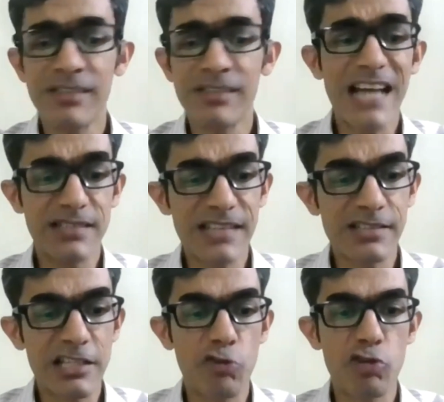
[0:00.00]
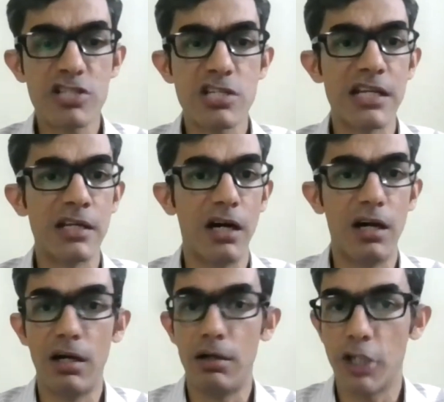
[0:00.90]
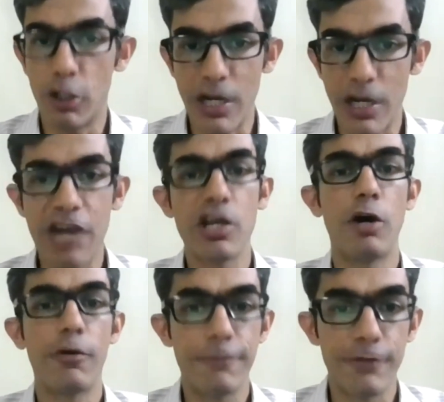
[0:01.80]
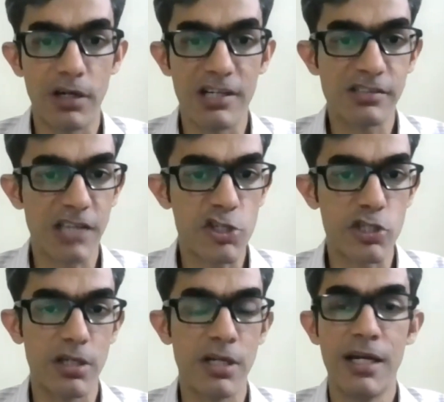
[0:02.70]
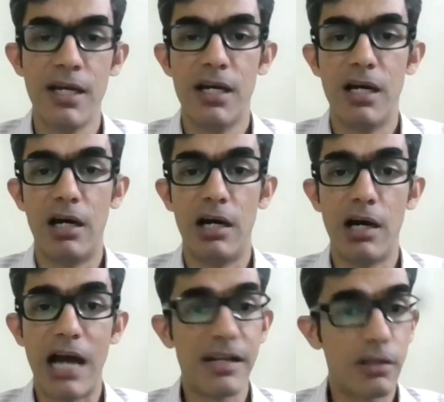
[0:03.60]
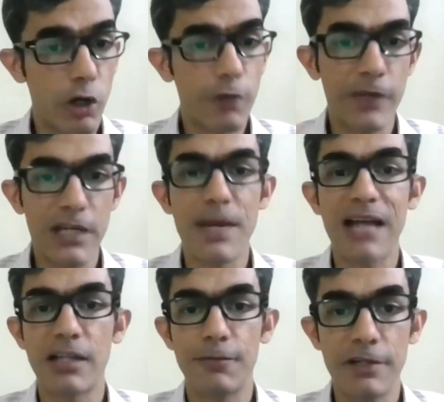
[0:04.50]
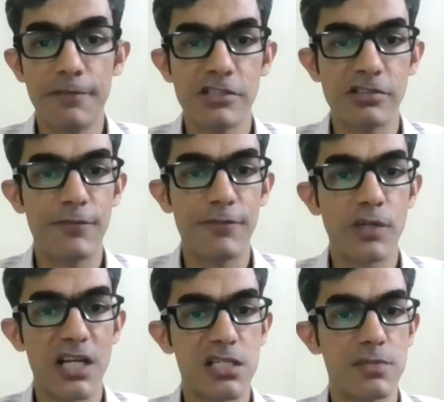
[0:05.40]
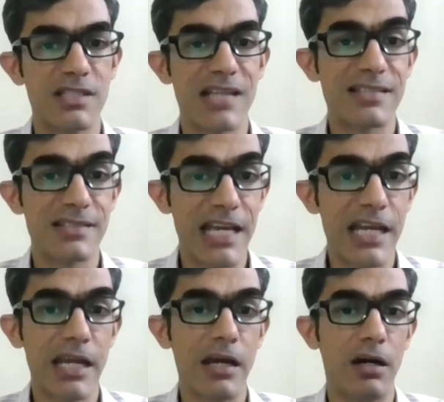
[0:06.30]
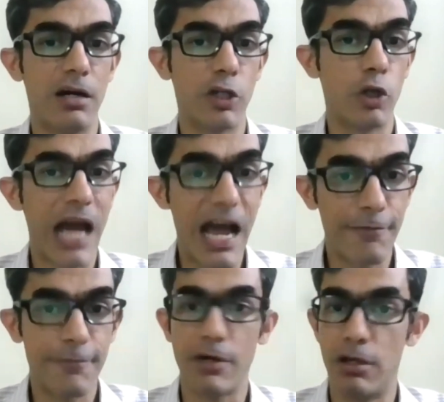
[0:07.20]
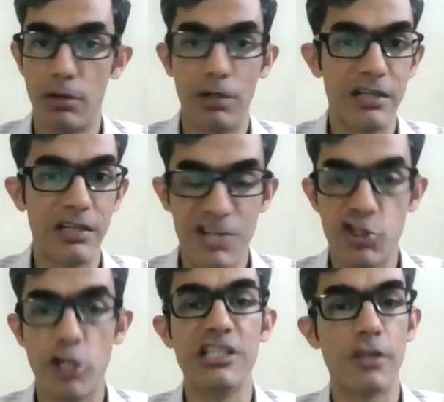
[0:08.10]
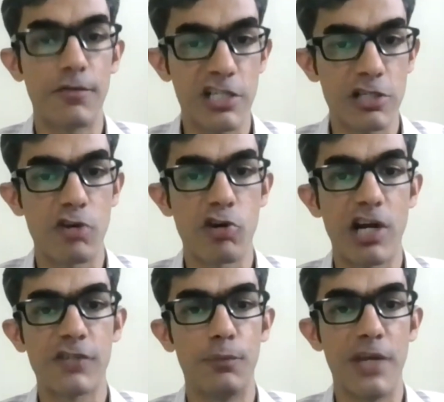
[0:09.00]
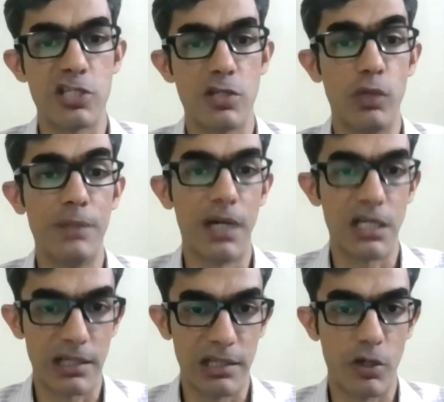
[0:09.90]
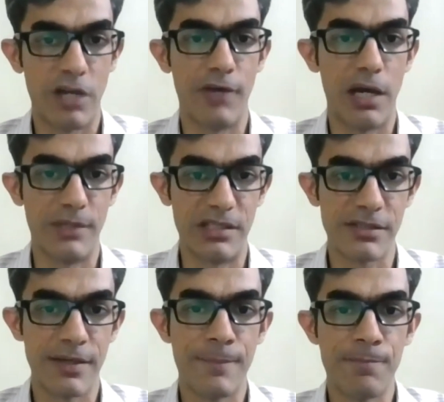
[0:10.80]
that's an interesting area of discussion and a lot of feedback that we've received from customers as they have in their journeys of digital transformation with multi-cloud environments.